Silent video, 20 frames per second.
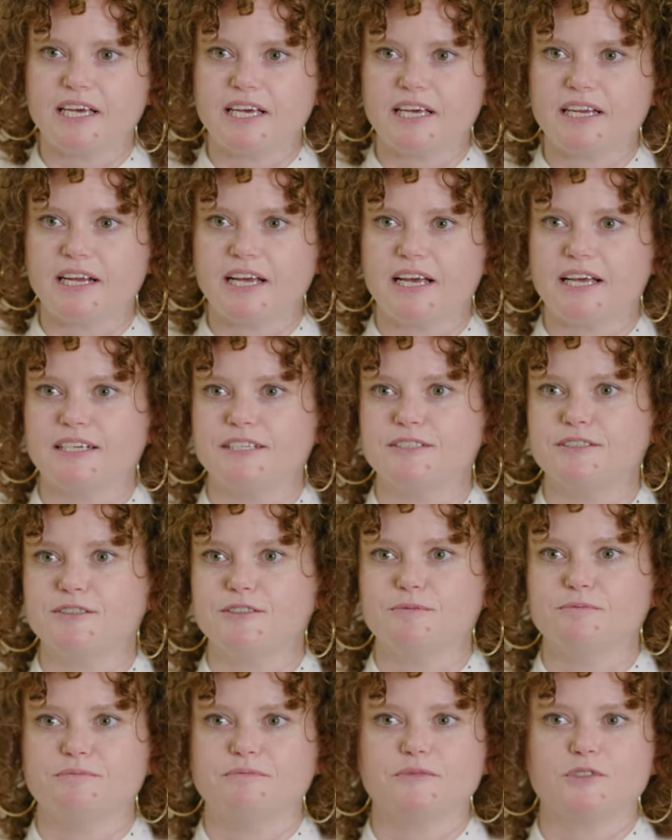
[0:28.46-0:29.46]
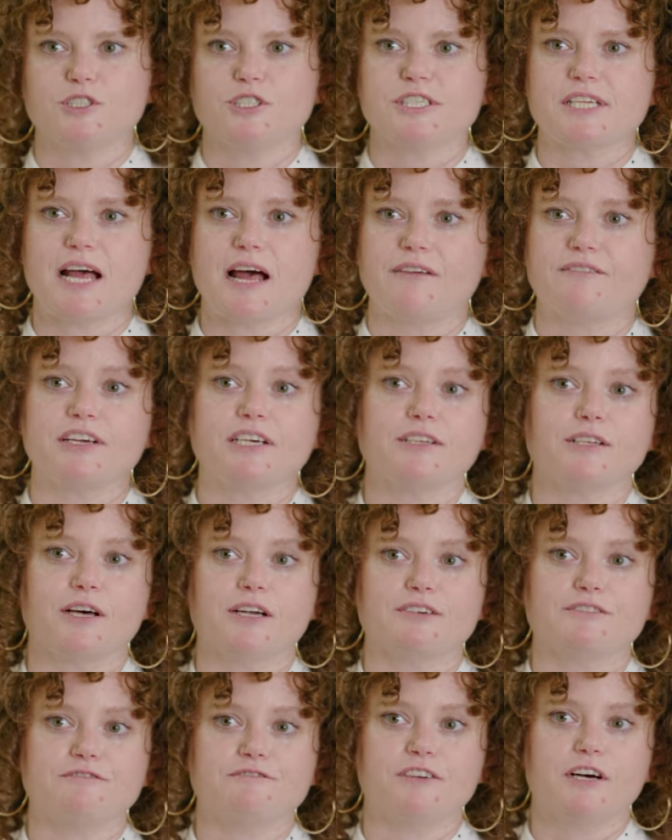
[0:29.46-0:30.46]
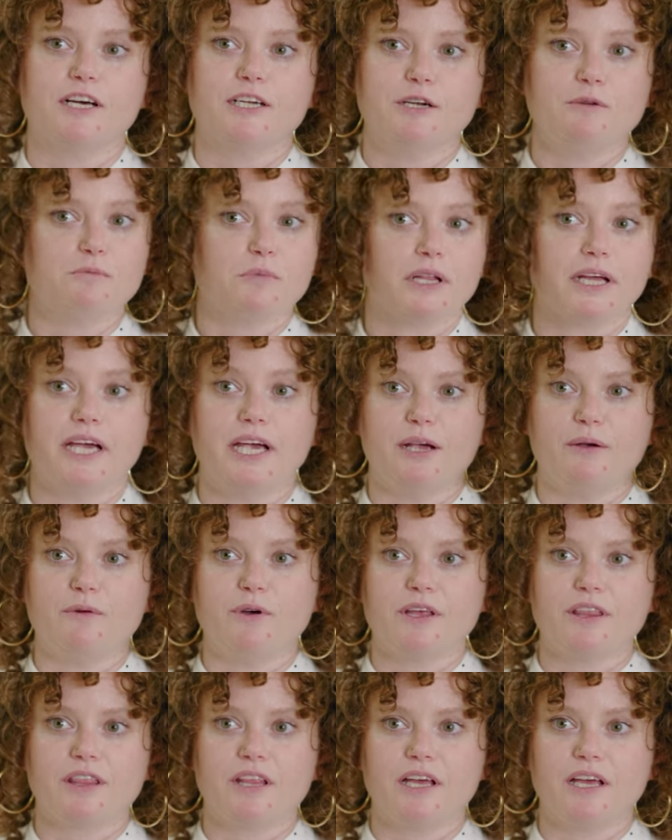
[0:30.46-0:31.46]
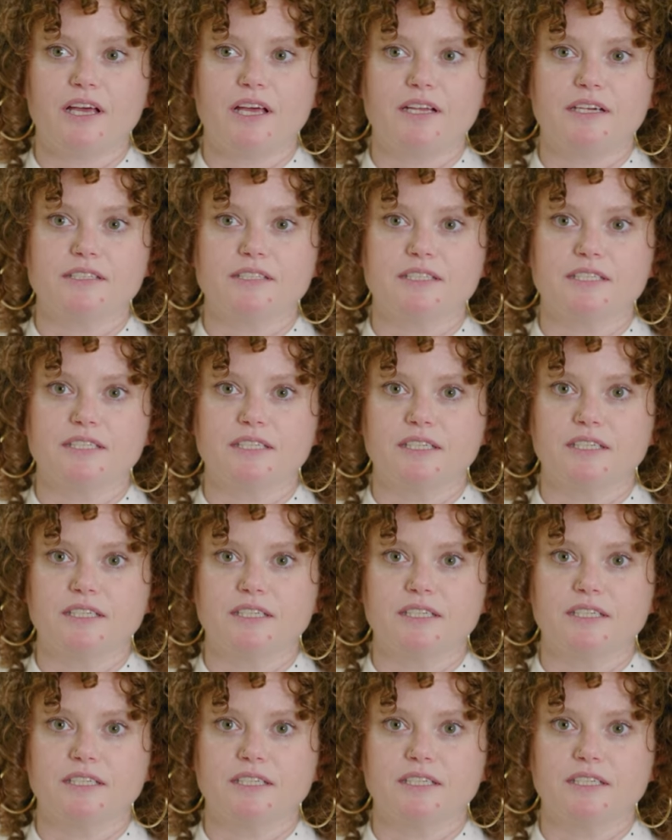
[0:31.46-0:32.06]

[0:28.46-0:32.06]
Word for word: it and just having a lot of fun and playing with it